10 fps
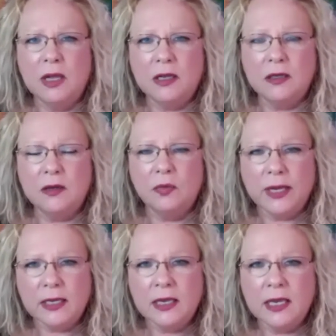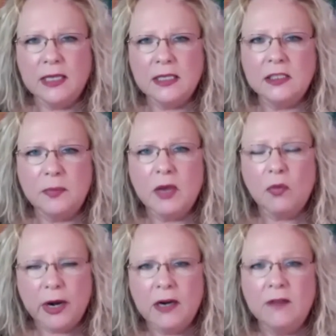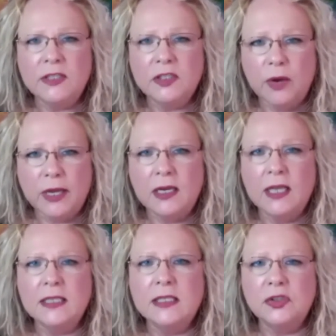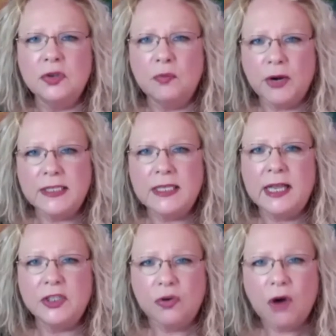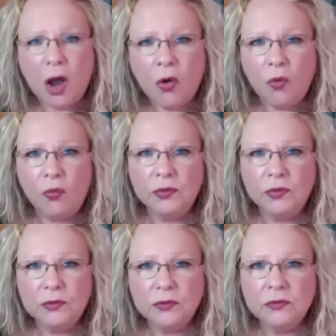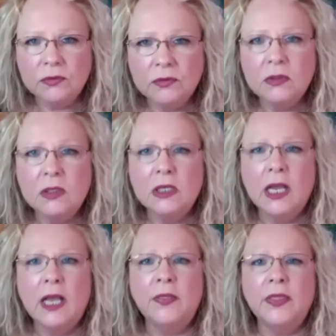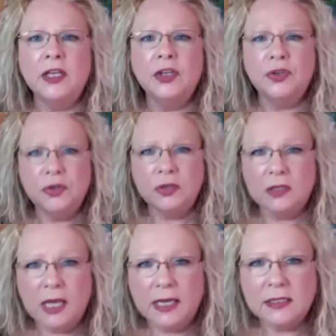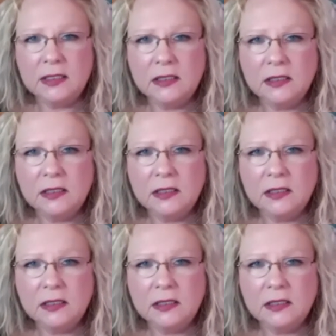recognize it, to be aware of it, to recognize it, and to embrace it as your own, and then utilize it.